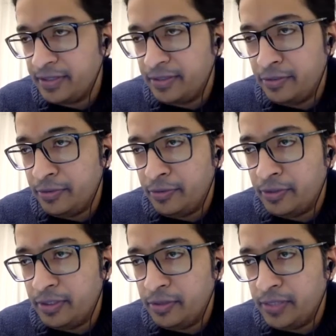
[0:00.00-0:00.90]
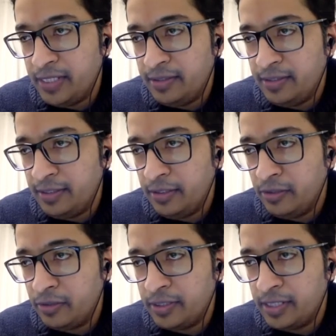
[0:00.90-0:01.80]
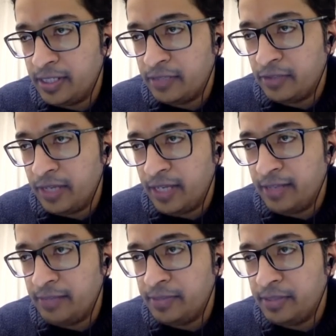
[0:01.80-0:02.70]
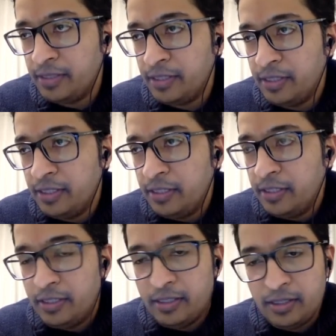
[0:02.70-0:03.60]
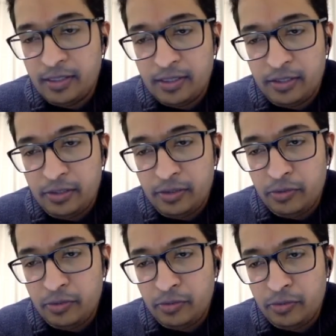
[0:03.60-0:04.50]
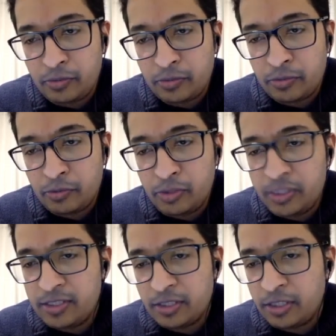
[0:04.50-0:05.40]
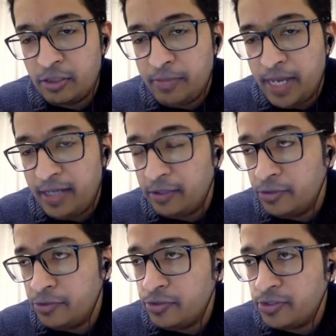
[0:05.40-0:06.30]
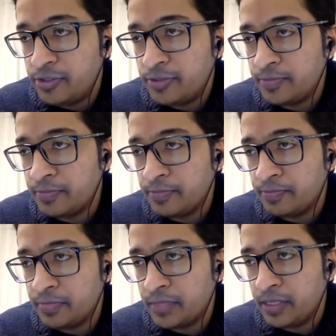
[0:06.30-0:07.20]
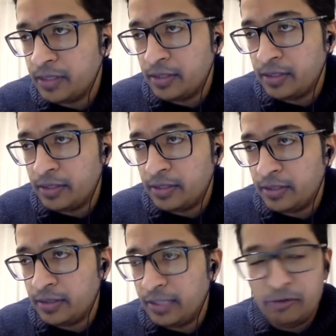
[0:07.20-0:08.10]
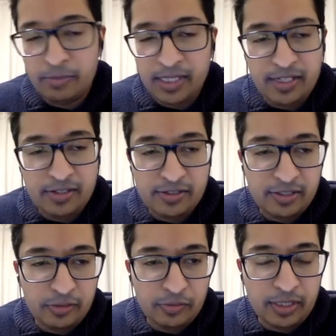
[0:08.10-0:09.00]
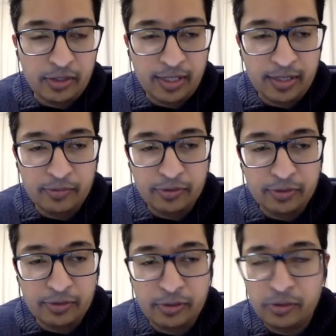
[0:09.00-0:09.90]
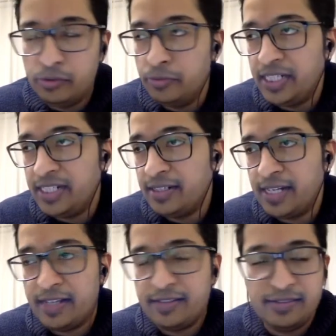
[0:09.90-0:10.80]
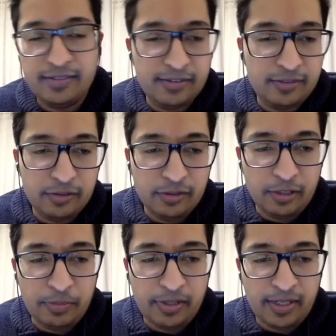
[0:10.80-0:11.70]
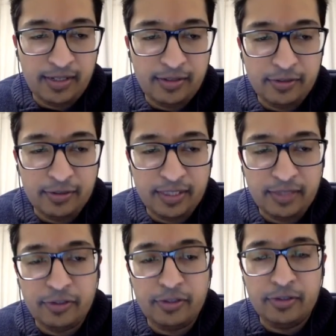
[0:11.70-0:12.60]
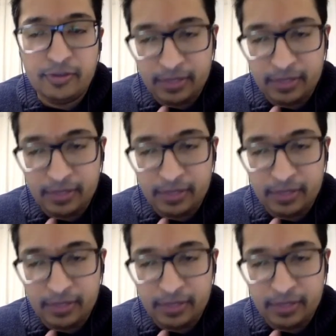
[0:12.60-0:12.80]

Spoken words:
You couldn't do anything. You couldn't ask for help. You couldn't secure bank loans. Government agencies were not helpful. You needed licenses to operate and all that. For